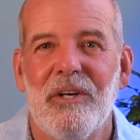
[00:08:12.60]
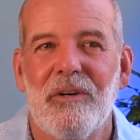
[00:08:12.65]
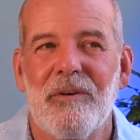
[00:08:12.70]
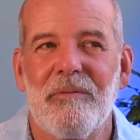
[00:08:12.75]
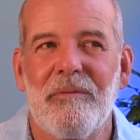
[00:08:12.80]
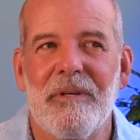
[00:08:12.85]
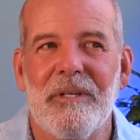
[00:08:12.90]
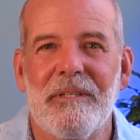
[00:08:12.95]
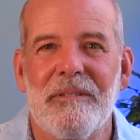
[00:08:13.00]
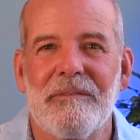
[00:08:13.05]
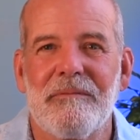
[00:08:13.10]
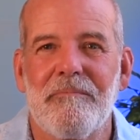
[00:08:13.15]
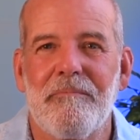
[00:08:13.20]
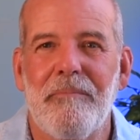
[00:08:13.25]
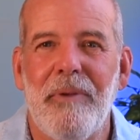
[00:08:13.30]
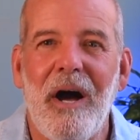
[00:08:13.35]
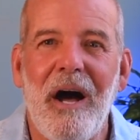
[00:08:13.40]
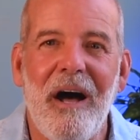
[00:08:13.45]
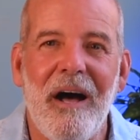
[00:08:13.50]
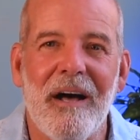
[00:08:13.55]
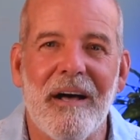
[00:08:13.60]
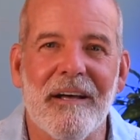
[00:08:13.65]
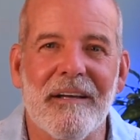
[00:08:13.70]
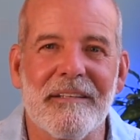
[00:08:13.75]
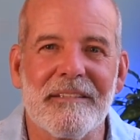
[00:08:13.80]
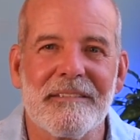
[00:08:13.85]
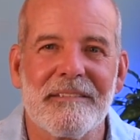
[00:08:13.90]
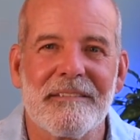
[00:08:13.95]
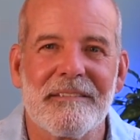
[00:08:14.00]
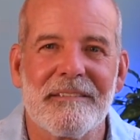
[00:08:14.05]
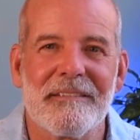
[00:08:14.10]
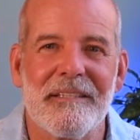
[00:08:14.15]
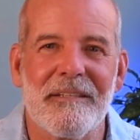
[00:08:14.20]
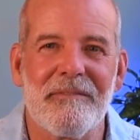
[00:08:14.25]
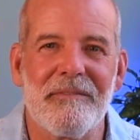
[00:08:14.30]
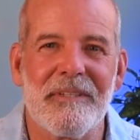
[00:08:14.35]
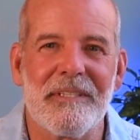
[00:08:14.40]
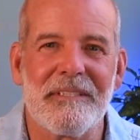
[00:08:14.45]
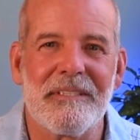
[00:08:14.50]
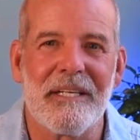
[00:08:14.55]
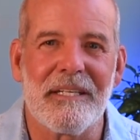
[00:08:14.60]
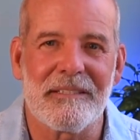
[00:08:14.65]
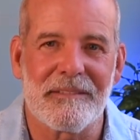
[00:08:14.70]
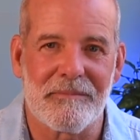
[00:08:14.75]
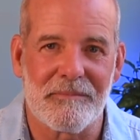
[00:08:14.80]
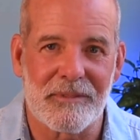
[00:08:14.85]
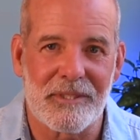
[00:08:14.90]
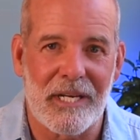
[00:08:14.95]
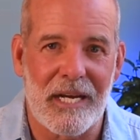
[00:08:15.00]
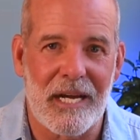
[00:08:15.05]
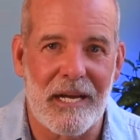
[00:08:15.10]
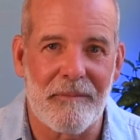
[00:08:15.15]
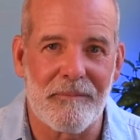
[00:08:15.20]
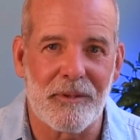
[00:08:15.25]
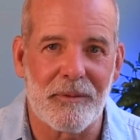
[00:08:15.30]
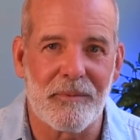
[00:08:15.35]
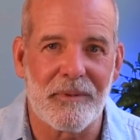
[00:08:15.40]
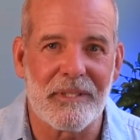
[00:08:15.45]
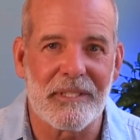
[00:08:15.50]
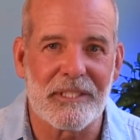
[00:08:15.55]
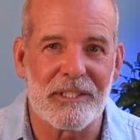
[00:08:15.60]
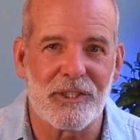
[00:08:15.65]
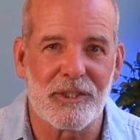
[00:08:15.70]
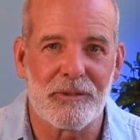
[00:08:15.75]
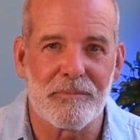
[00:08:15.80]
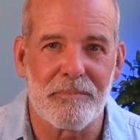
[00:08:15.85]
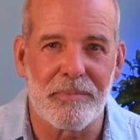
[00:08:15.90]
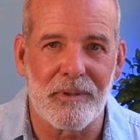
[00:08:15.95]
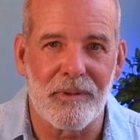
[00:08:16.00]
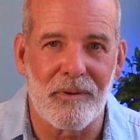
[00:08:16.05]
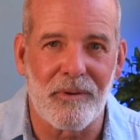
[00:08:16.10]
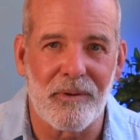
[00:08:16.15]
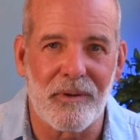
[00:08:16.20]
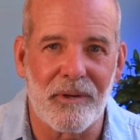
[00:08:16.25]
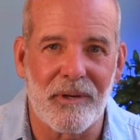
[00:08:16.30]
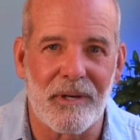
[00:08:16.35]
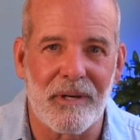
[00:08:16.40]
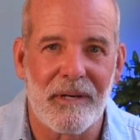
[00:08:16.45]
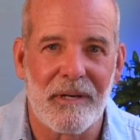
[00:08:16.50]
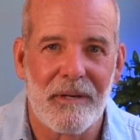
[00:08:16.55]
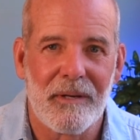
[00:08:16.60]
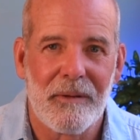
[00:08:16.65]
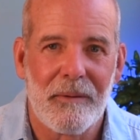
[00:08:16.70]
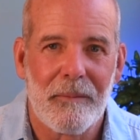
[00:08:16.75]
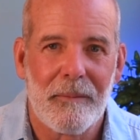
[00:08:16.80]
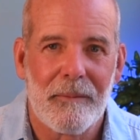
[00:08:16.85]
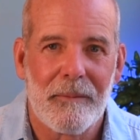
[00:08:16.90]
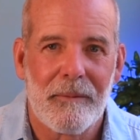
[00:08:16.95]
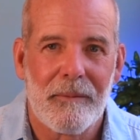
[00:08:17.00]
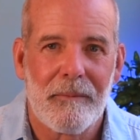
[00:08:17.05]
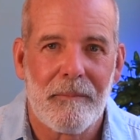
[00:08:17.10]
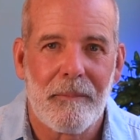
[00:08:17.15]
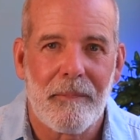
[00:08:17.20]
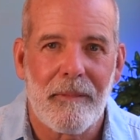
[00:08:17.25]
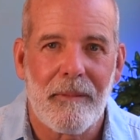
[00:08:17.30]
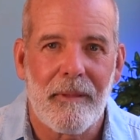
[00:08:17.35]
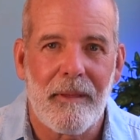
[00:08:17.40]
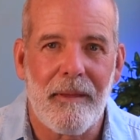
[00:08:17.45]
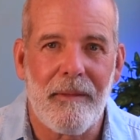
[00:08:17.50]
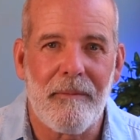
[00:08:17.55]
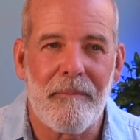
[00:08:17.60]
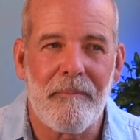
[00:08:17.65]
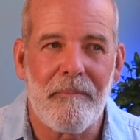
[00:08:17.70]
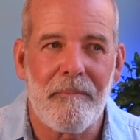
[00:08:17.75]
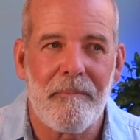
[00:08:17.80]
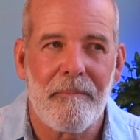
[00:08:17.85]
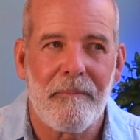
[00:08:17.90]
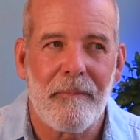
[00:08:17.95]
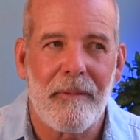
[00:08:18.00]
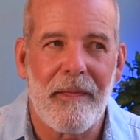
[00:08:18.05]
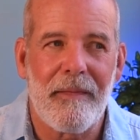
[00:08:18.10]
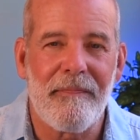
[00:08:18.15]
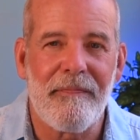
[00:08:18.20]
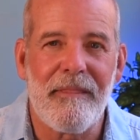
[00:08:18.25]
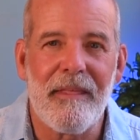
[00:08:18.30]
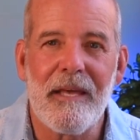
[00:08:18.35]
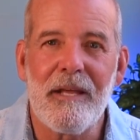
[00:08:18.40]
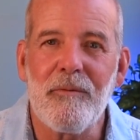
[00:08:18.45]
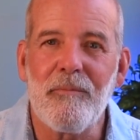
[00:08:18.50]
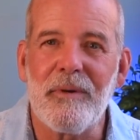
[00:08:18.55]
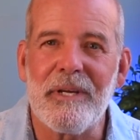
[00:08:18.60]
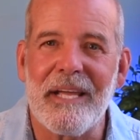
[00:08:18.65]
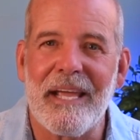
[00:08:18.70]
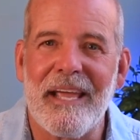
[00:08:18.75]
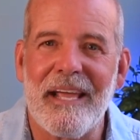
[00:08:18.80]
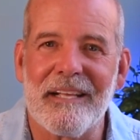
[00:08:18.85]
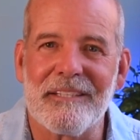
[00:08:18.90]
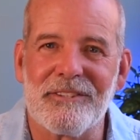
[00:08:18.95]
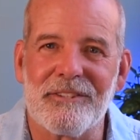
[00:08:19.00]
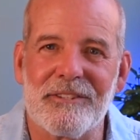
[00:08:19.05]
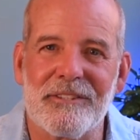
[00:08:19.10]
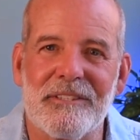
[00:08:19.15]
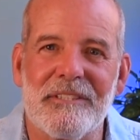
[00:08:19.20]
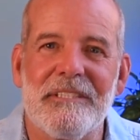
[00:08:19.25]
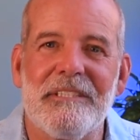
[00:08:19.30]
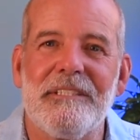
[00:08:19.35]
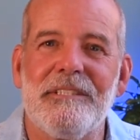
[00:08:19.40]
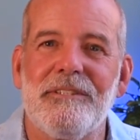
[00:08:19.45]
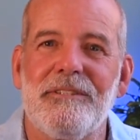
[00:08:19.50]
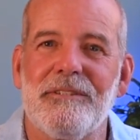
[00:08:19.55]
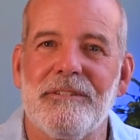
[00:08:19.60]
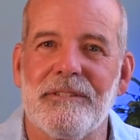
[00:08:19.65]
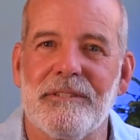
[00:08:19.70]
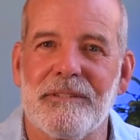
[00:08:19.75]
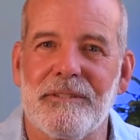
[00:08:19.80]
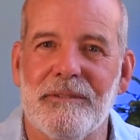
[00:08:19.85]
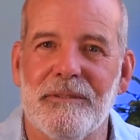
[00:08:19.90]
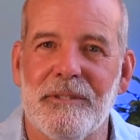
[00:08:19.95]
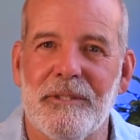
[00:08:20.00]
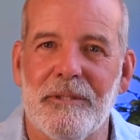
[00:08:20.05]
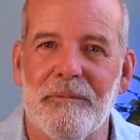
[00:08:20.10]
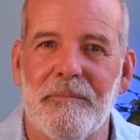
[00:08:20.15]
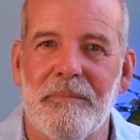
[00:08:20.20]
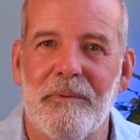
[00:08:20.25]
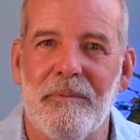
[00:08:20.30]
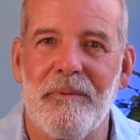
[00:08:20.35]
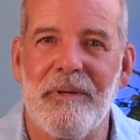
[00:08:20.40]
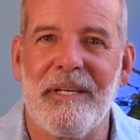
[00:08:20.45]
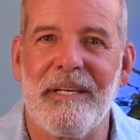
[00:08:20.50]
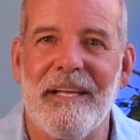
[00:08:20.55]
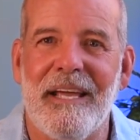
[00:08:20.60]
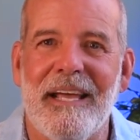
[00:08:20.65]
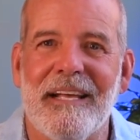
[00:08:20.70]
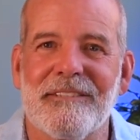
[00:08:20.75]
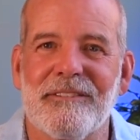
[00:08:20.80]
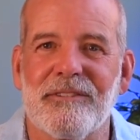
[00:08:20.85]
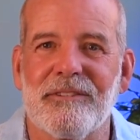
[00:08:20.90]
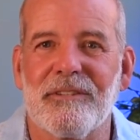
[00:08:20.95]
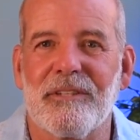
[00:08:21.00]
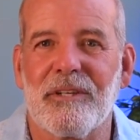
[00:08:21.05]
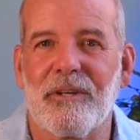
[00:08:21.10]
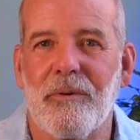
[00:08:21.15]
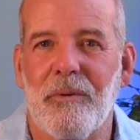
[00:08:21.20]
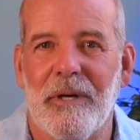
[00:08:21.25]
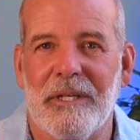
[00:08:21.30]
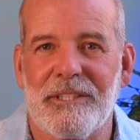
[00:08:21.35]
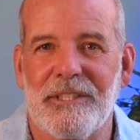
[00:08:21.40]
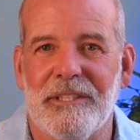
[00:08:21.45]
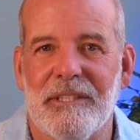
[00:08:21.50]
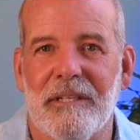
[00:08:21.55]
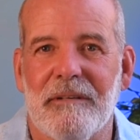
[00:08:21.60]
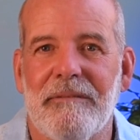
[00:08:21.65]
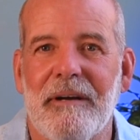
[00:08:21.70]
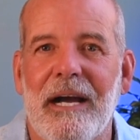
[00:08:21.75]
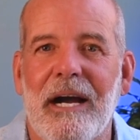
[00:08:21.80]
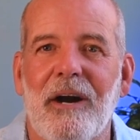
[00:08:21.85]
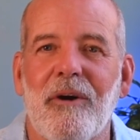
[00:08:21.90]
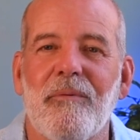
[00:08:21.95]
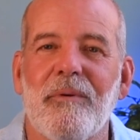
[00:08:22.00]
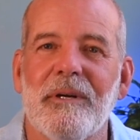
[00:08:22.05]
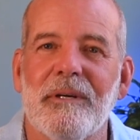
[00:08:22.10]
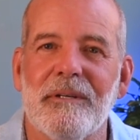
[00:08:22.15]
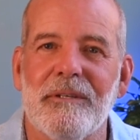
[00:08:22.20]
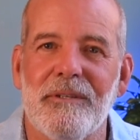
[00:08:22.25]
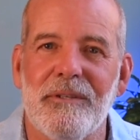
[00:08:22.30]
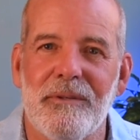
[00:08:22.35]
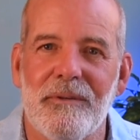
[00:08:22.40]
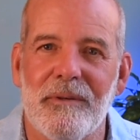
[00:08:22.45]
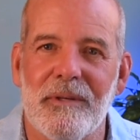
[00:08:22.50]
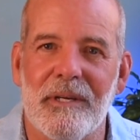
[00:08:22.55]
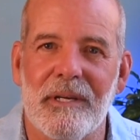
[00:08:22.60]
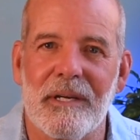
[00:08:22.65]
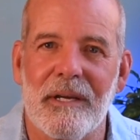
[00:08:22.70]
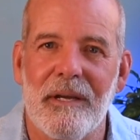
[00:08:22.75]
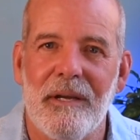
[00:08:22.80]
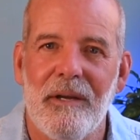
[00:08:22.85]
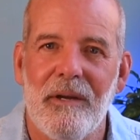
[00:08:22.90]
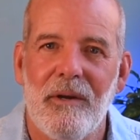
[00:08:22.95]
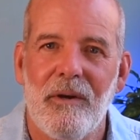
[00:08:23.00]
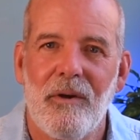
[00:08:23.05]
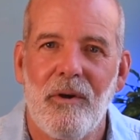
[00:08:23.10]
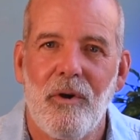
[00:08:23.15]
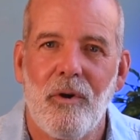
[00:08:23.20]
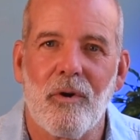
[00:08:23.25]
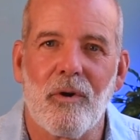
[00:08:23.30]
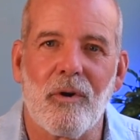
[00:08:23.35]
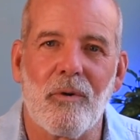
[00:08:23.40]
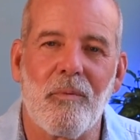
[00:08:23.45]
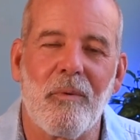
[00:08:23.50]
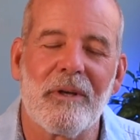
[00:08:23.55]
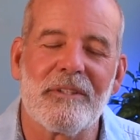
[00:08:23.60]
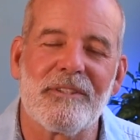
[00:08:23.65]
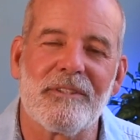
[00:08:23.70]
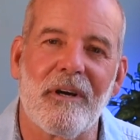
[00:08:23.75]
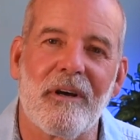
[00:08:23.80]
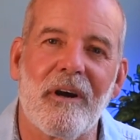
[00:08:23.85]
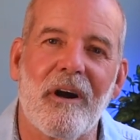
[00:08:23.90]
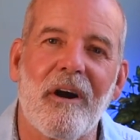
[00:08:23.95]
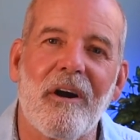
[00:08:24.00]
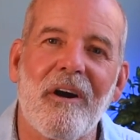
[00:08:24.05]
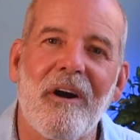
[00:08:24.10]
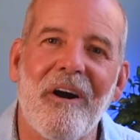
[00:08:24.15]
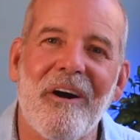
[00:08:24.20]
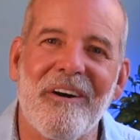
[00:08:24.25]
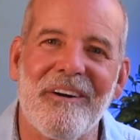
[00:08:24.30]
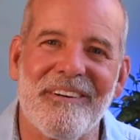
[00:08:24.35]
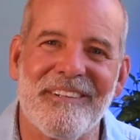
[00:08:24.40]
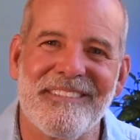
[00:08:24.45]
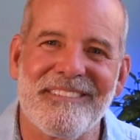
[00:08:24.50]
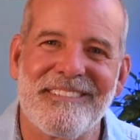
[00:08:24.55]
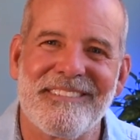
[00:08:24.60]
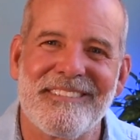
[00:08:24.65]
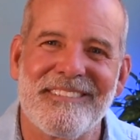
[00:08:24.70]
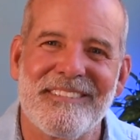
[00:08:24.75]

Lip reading: We pause and we take some time to really explore. And then we answer into the group. We answer the question of how we are doing or what's on our hearts